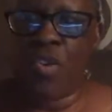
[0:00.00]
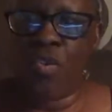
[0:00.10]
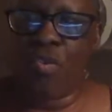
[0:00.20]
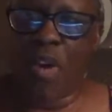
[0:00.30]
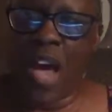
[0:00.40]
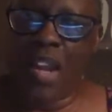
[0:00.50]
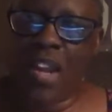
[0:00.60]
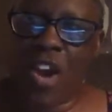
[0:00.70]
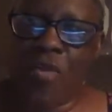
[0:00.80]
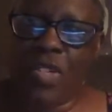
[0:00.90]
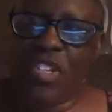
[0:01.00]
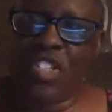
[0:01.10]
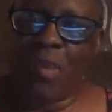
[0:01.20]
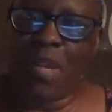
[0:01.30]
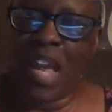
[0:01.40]
right along with the
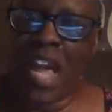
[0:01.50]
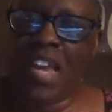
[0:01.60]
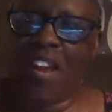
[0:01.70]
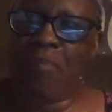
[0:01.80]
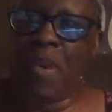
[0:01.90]
Gemini there.